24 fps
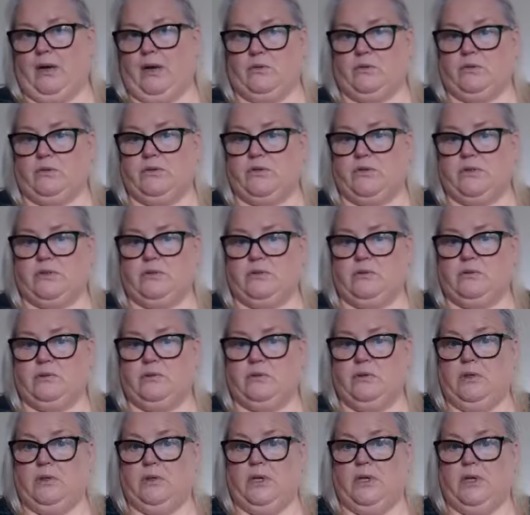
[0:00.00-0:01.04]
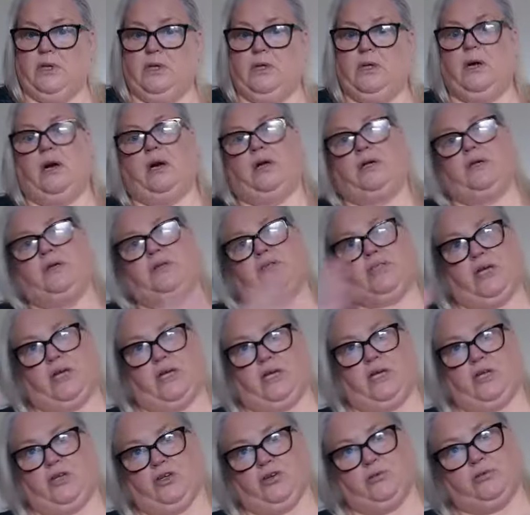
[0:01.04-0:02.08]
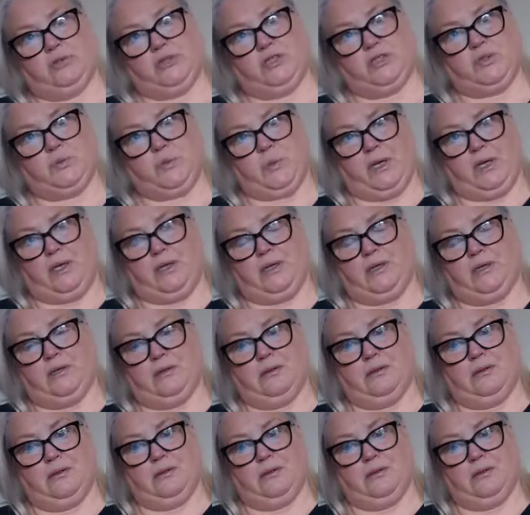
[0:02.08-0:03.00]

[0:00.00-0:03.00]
hours? Are you taking your lunch break?